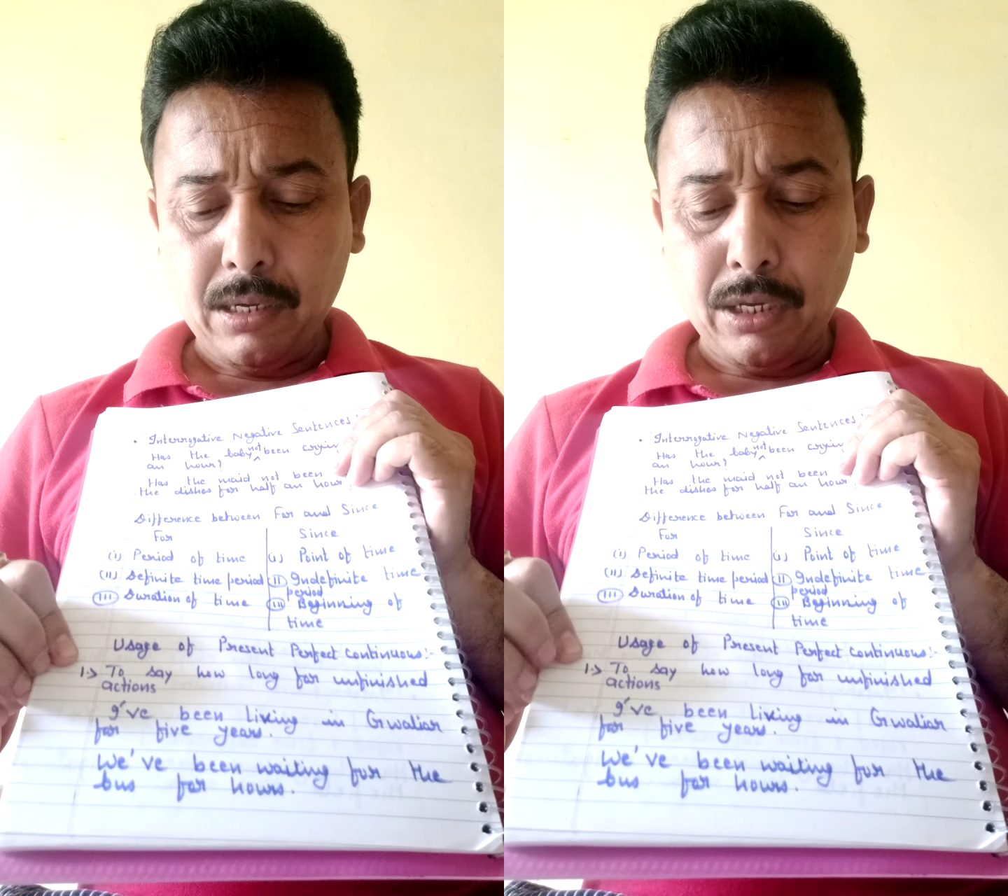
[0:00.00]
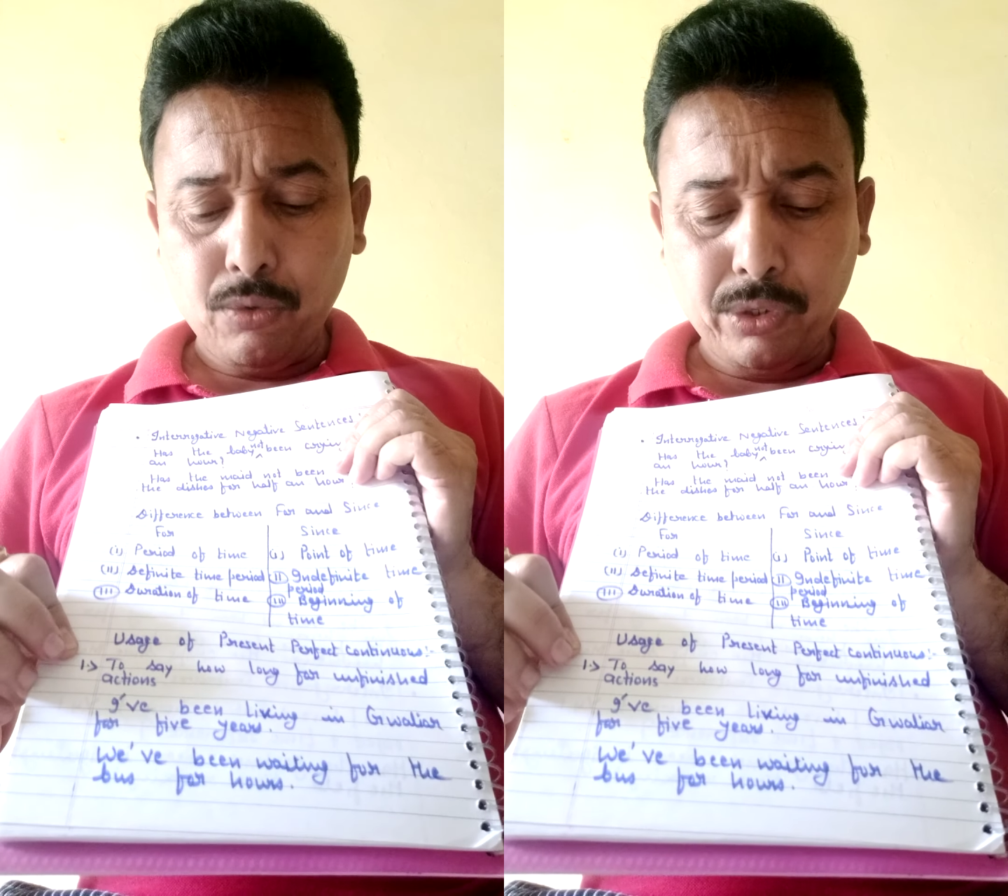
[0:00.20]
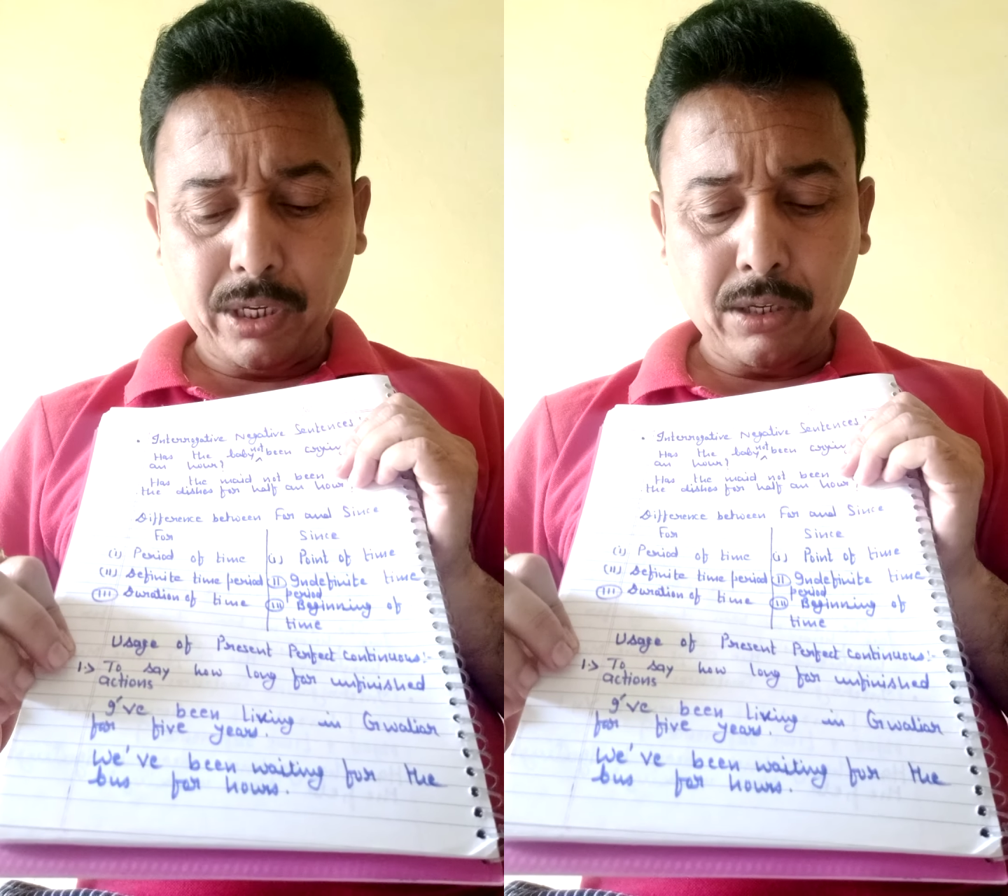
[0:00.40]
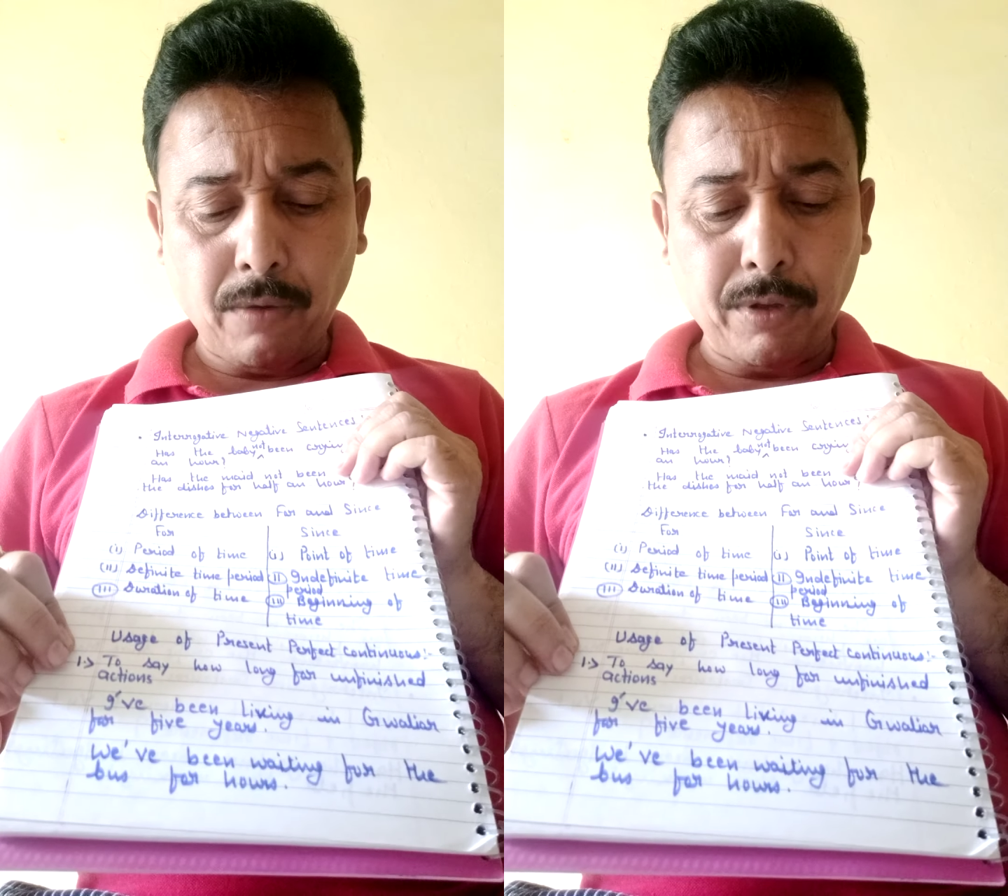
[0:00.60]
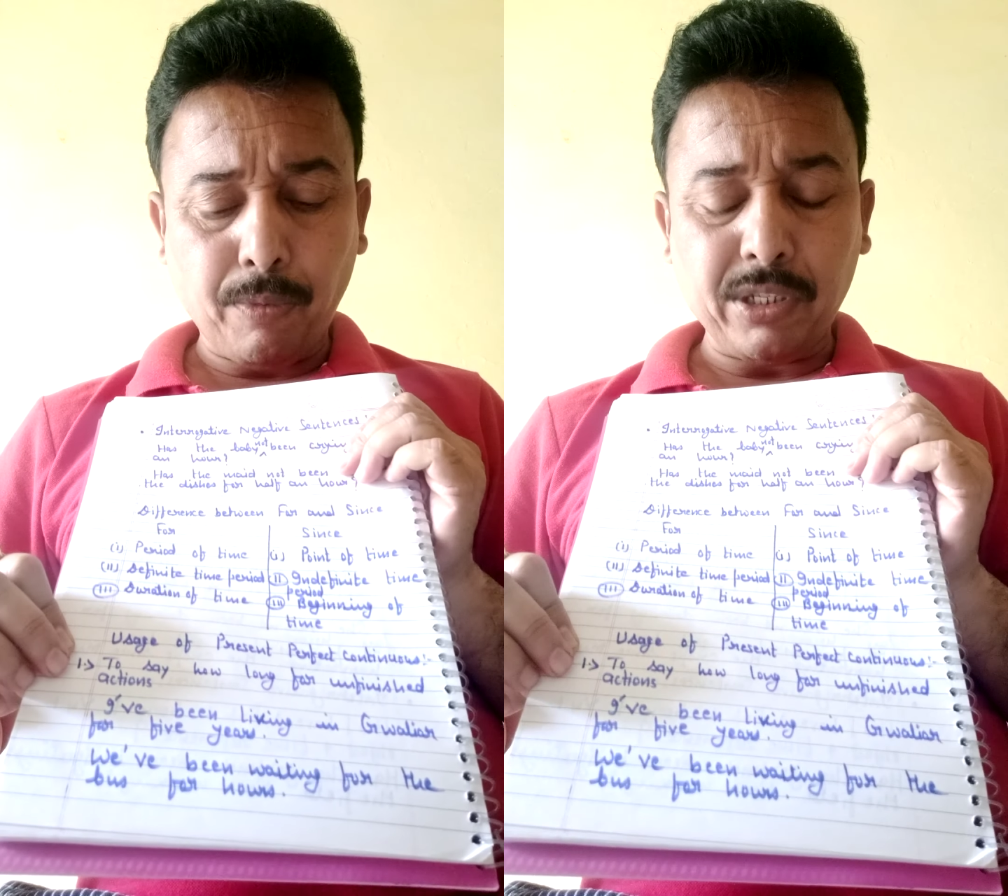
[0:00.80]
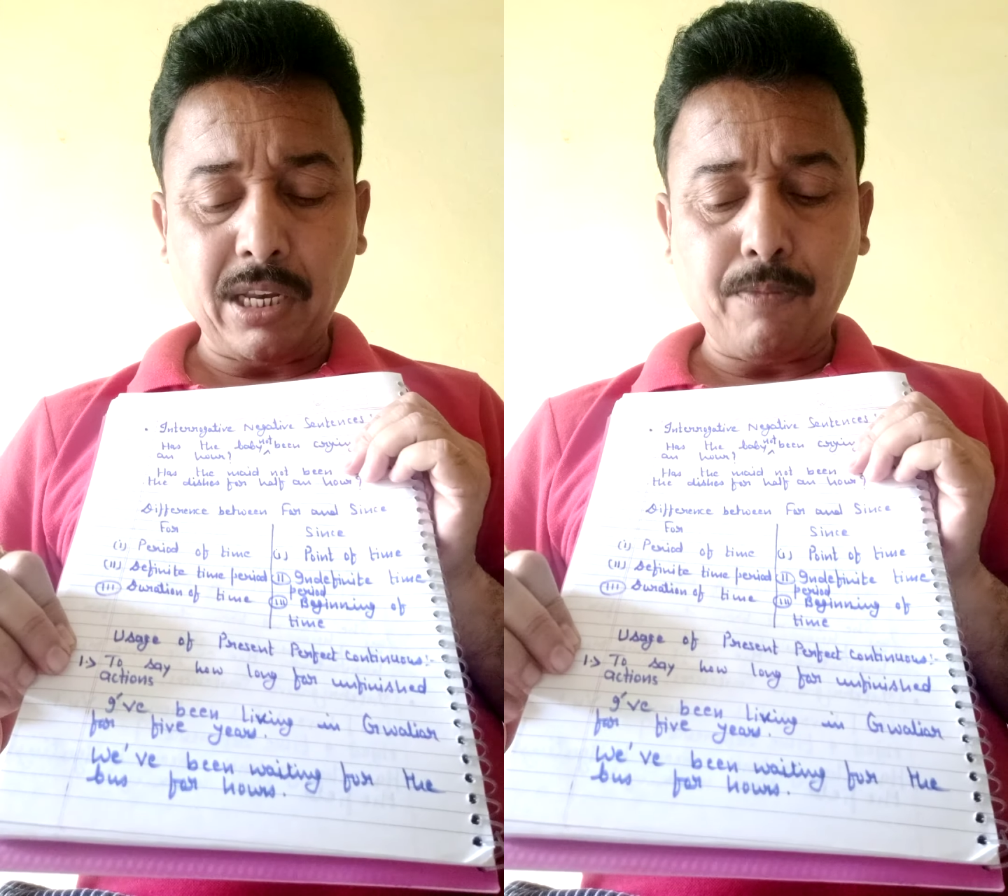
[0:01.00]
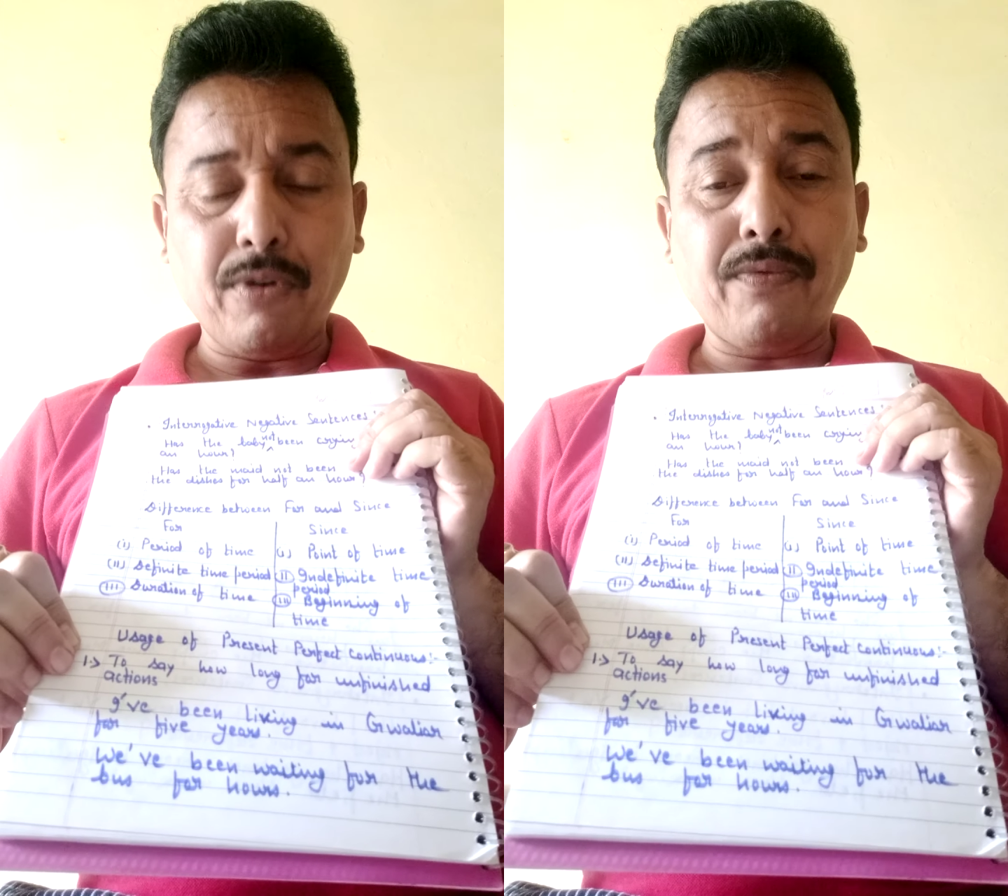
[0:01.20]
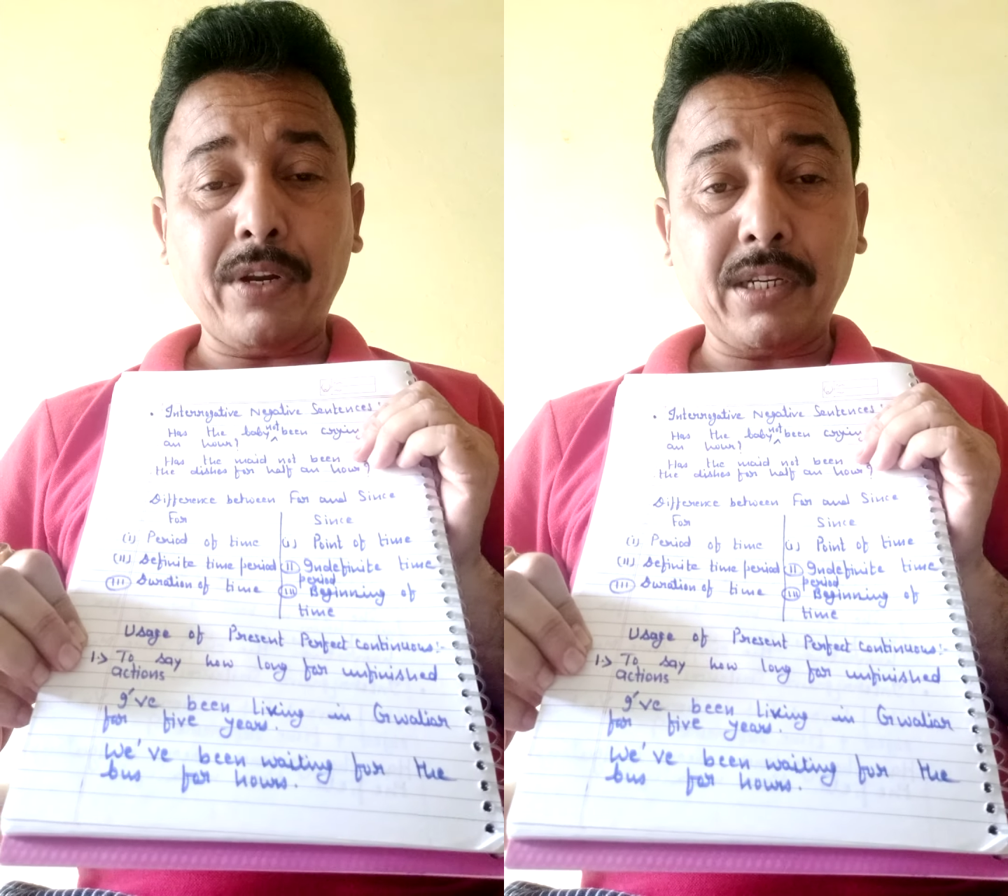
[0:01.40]
usage of the present
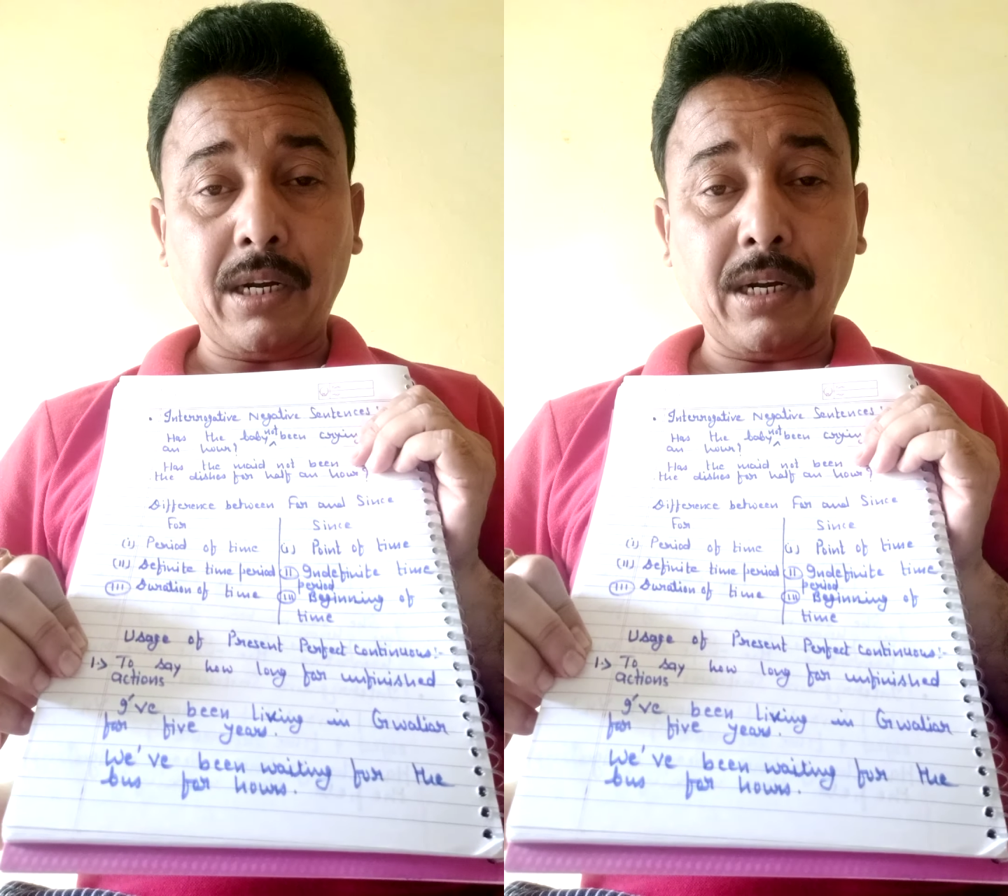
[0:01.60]
perfect